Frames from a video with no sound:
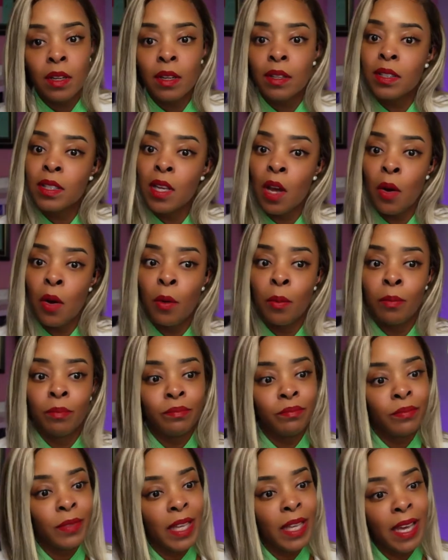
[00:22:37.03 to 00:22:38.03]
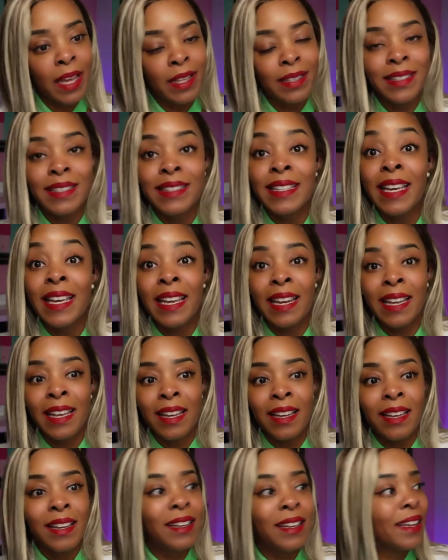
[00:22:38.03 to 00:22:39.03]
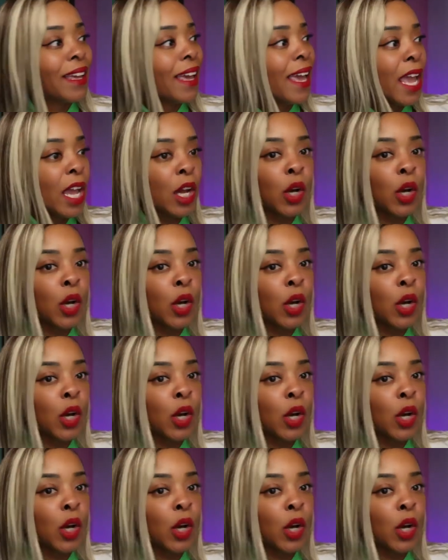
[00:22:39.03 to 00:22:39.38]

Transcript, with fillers: So hence Diddy and